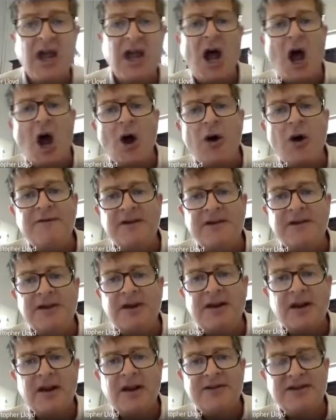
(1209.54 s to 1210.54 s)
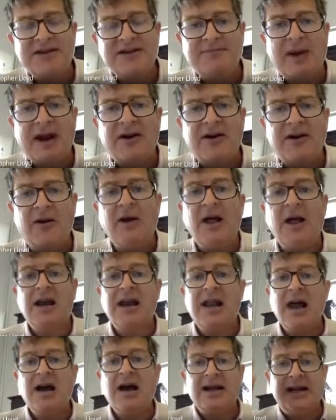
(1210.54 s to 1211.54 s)
over the sparrow,
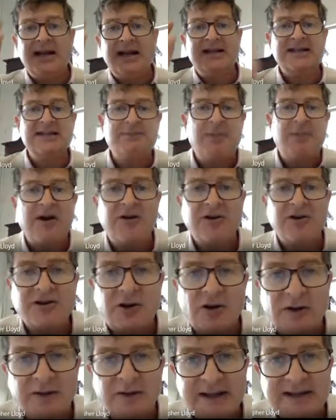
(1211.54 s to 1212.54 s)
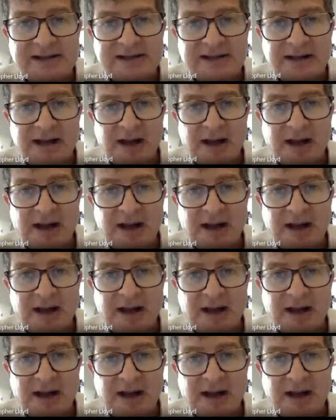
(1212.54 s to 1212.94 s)
luckily the sparrow's got its